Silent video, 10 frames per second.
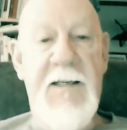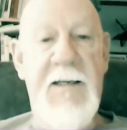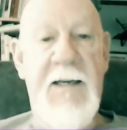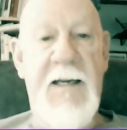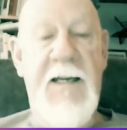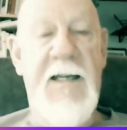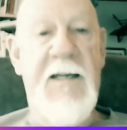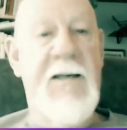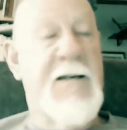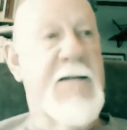and
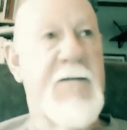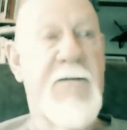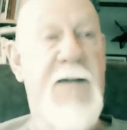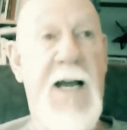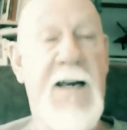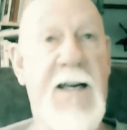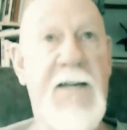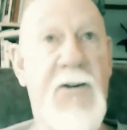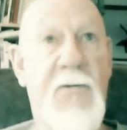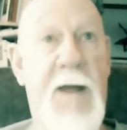then finally,
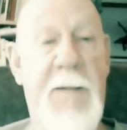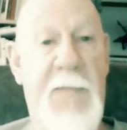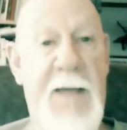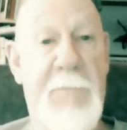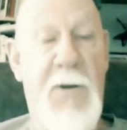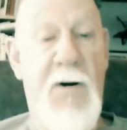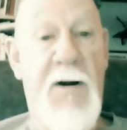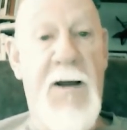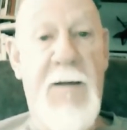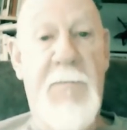to wrap that part
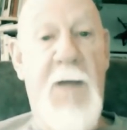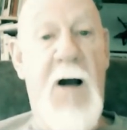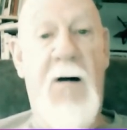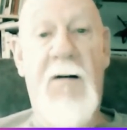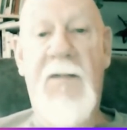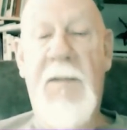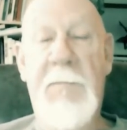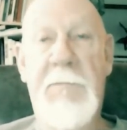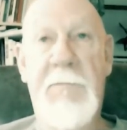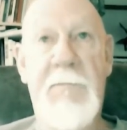up, all of
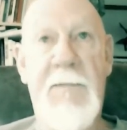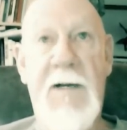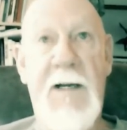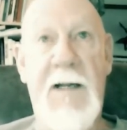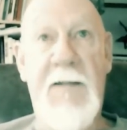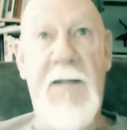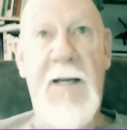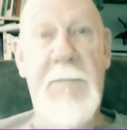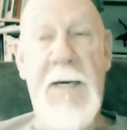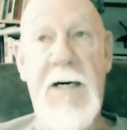the
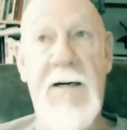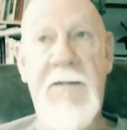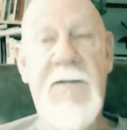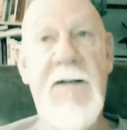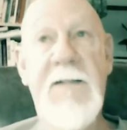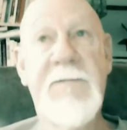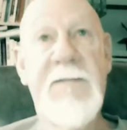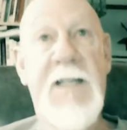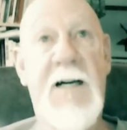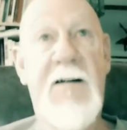above,
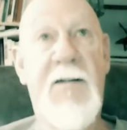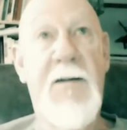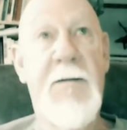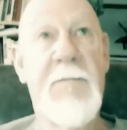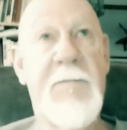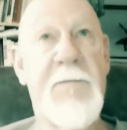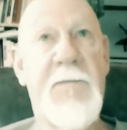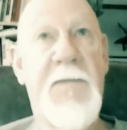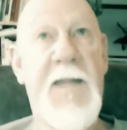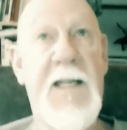all of the
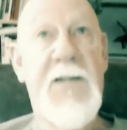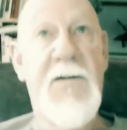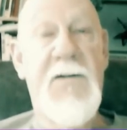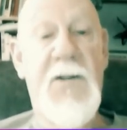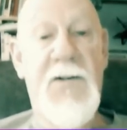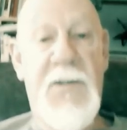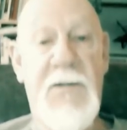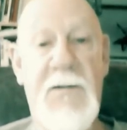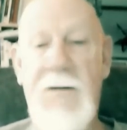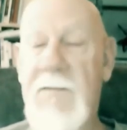things
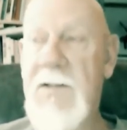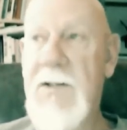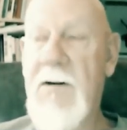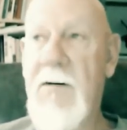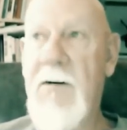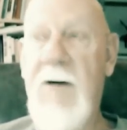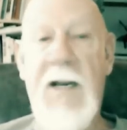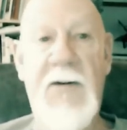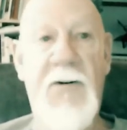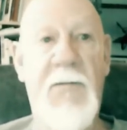you've just heard are
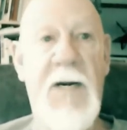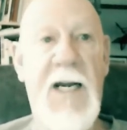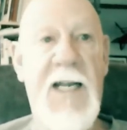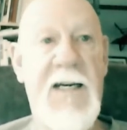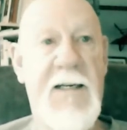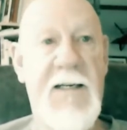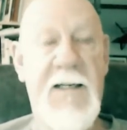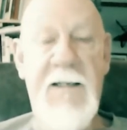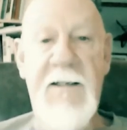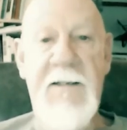interrelated.
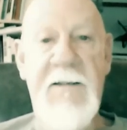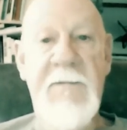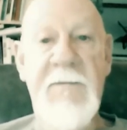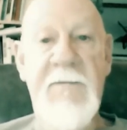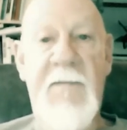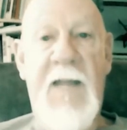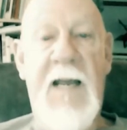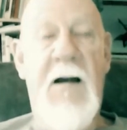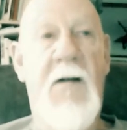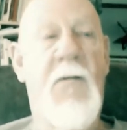They
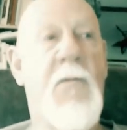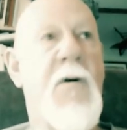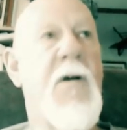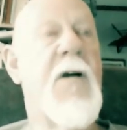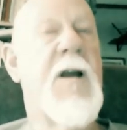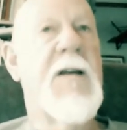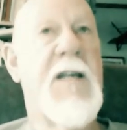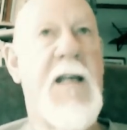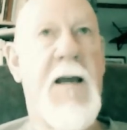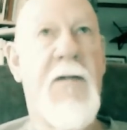all work
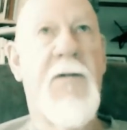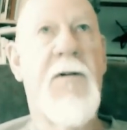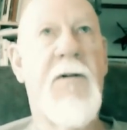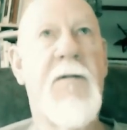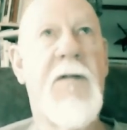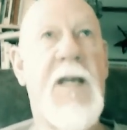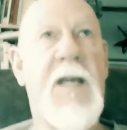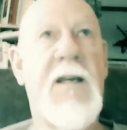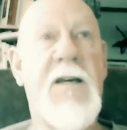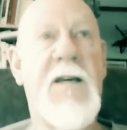together in
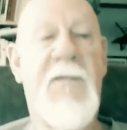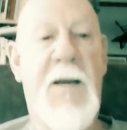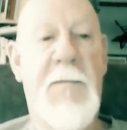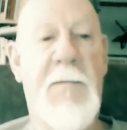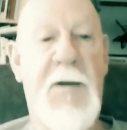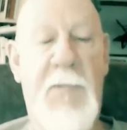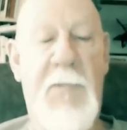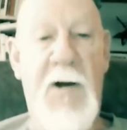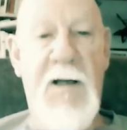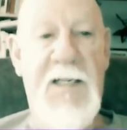the developmental
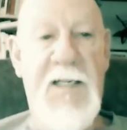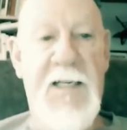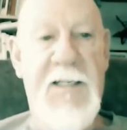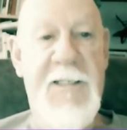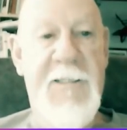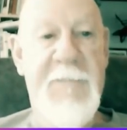process.